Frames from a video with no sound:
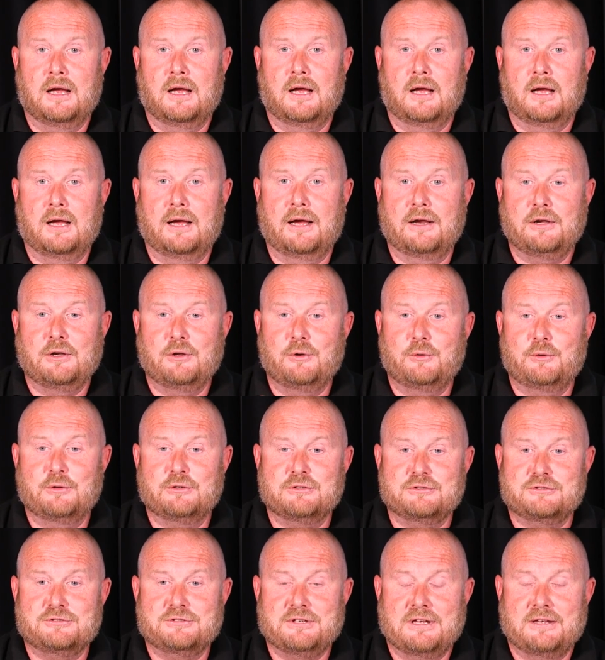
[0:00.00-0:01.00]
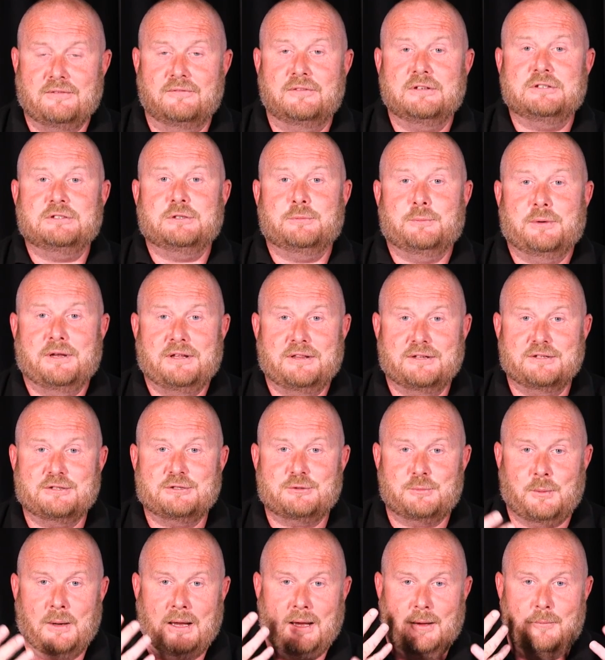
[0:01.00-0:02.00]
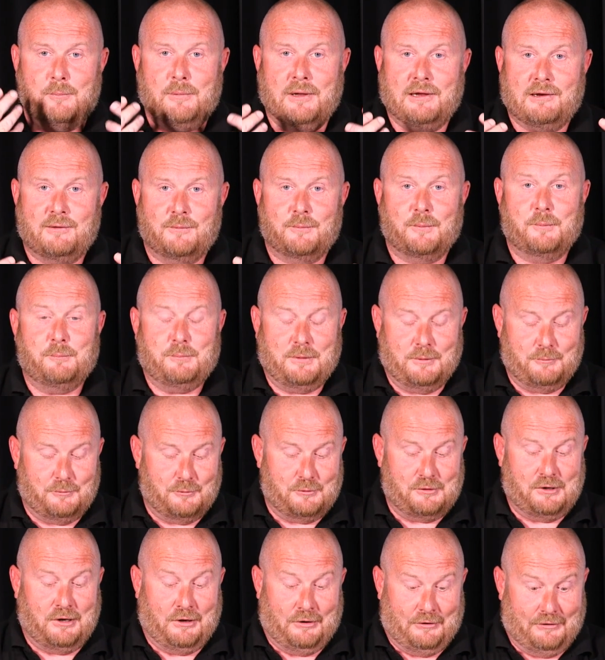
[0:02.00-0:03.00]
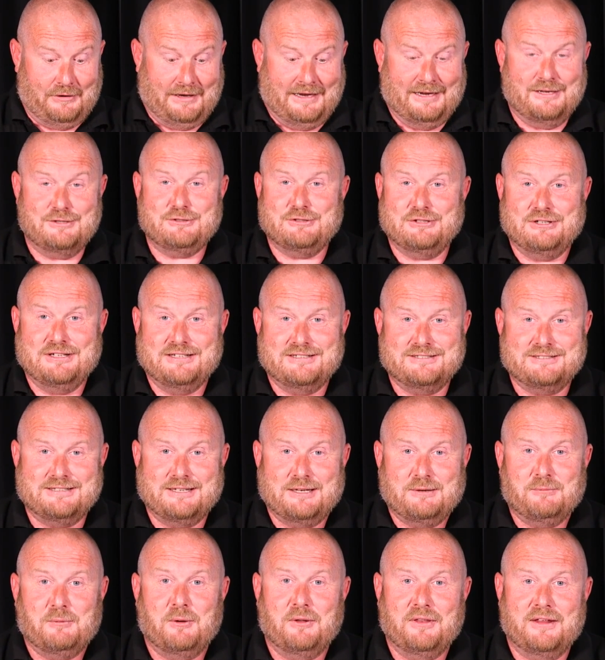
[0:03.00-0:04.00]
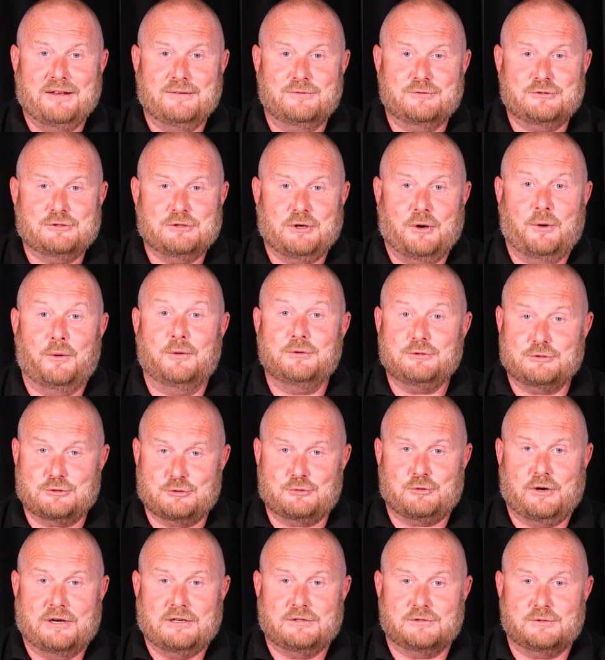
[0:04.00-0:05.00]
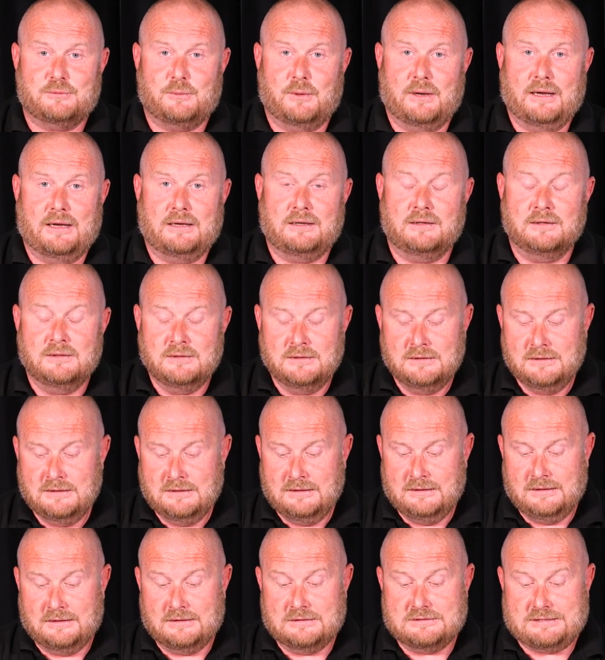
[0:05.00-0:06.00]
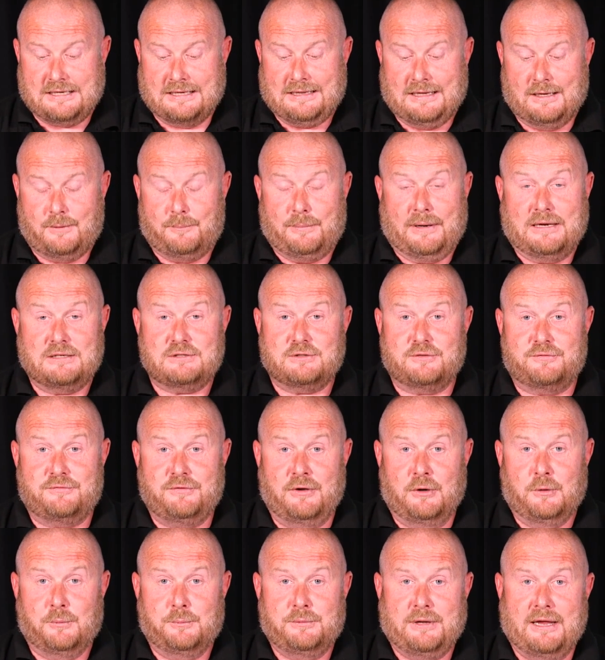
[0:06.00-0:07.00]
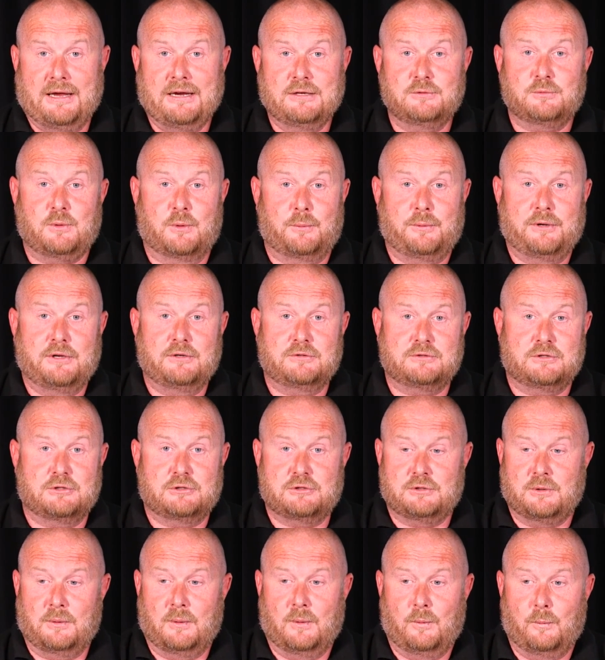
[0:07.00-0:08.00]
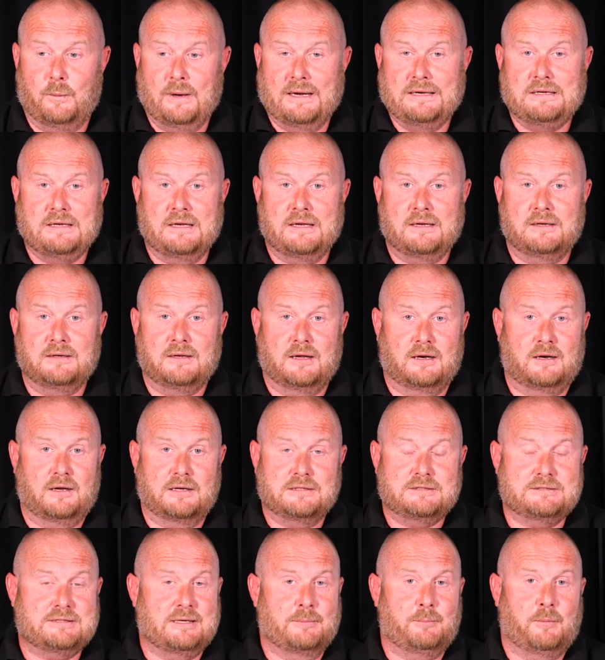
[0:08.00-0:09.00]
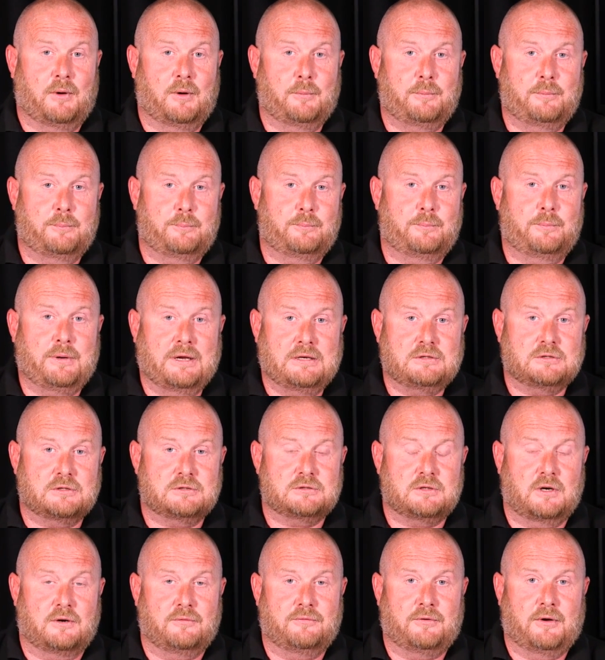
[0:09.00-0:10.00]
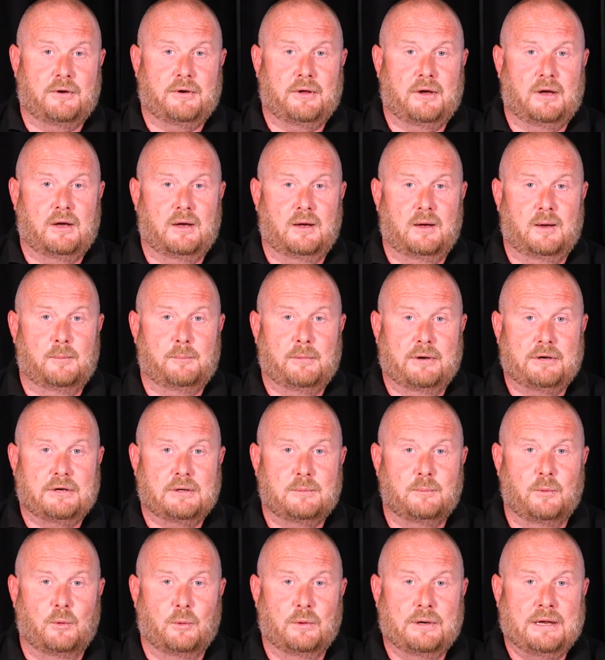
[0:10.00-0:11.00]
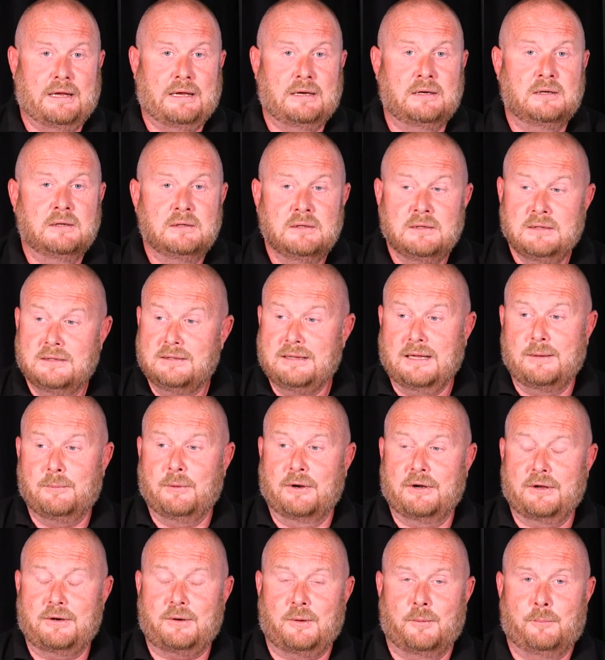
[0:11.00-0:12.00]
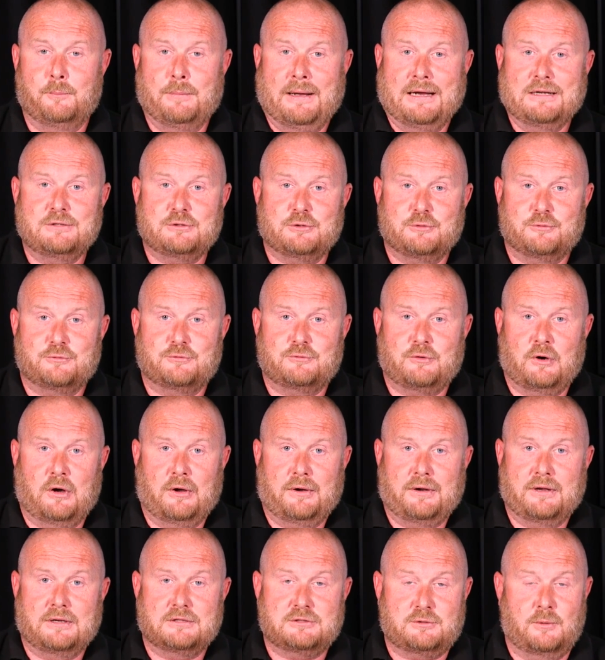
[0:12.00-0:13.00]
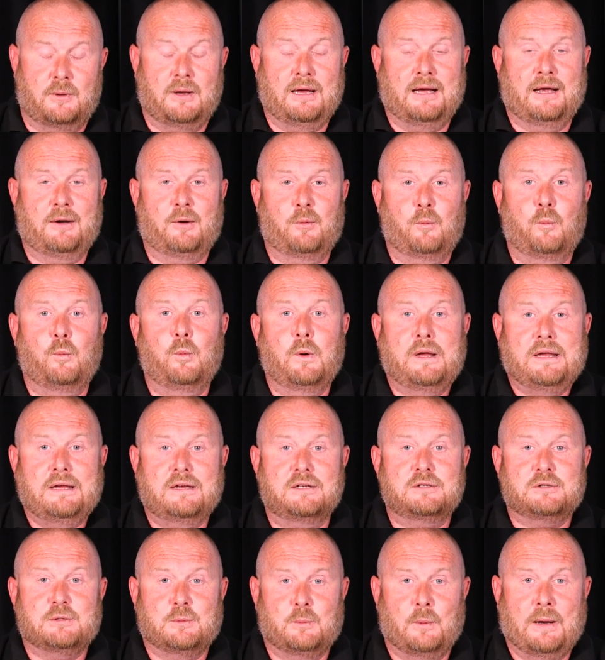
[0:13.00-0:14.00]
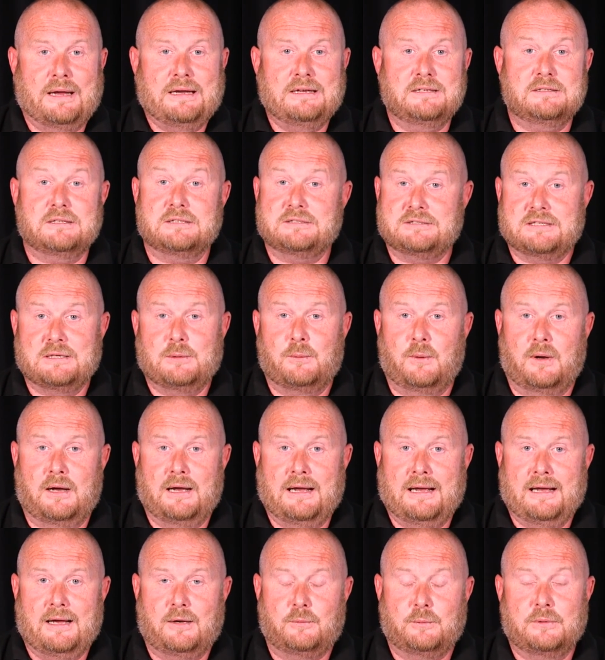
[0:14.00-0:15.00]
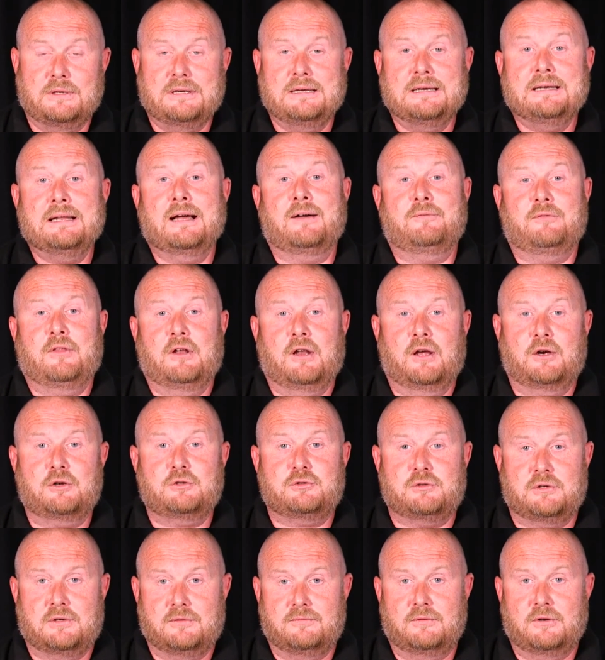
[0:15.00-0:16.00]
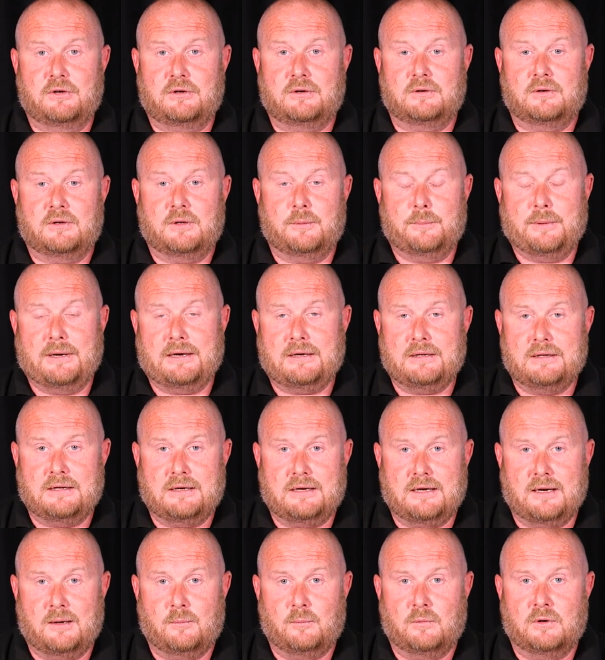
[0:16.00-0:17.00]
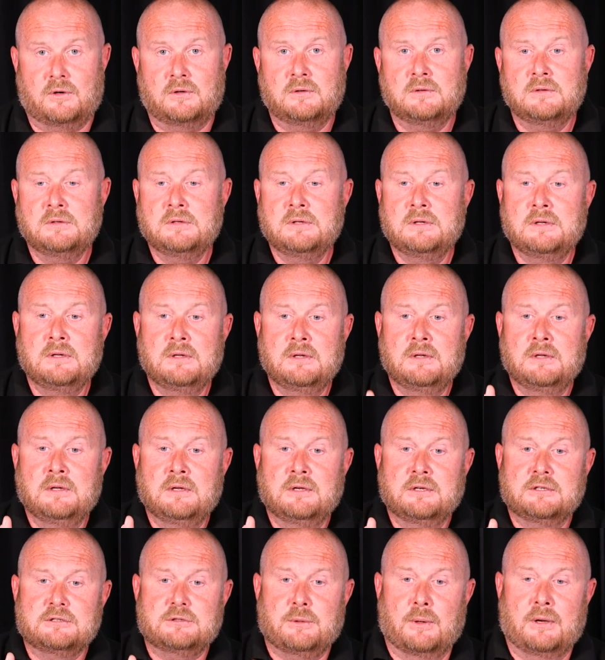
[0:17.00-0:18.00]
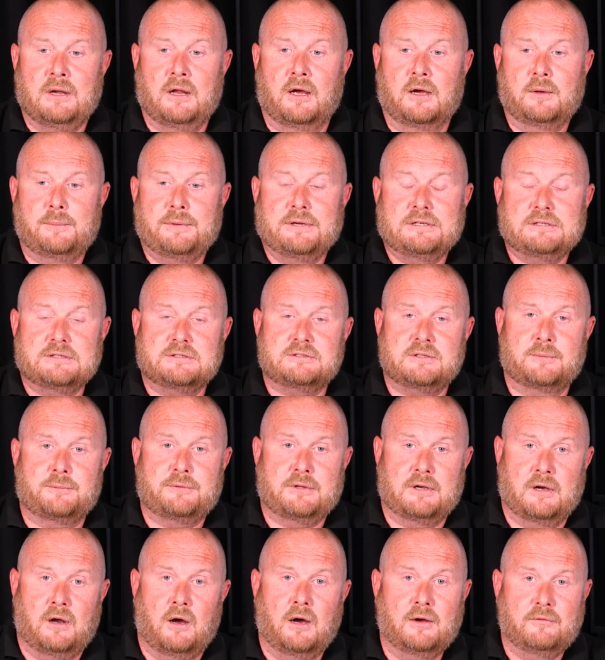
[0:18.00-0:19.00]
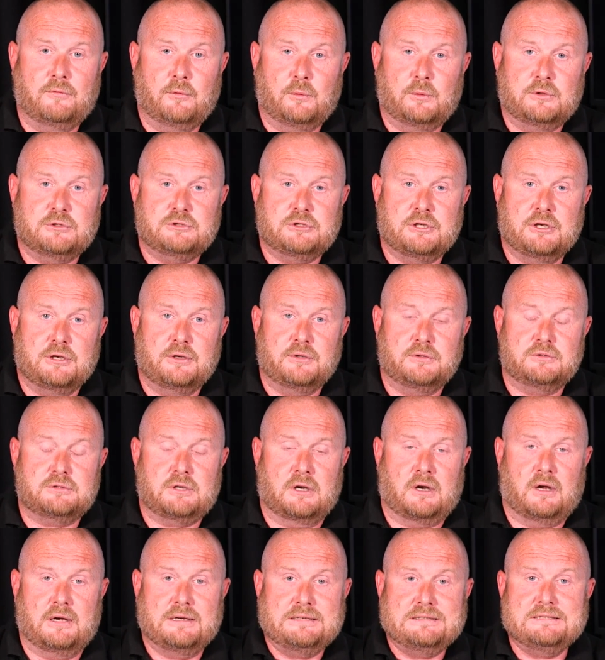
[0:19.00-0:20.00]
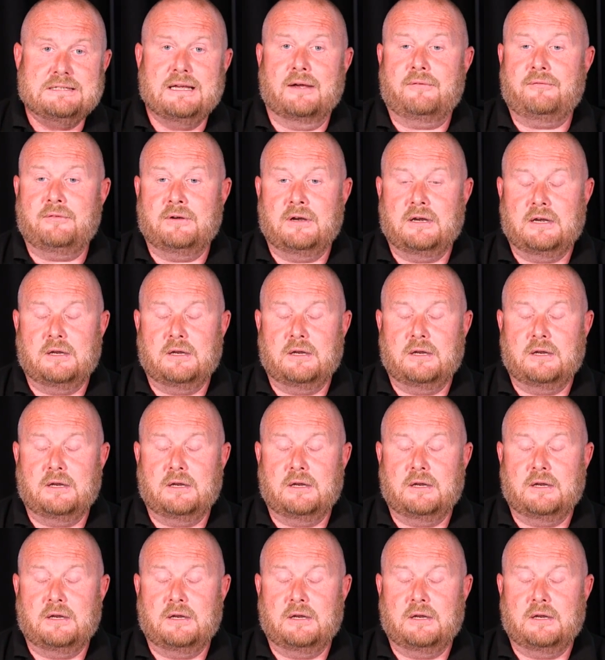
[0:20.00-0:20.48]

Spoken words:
and you can see visibly the sweat appearing when people can't actually see what they've shot straight away. Take that back to film days where we used to shoot a wedding and I'd send my pictures off on a Monday morning. They might not come back till Friday, so I had a week to wait to see what I had. We didn't have the luxury of looking on the back of the camera. So a light meter is something I've always used, and I definitely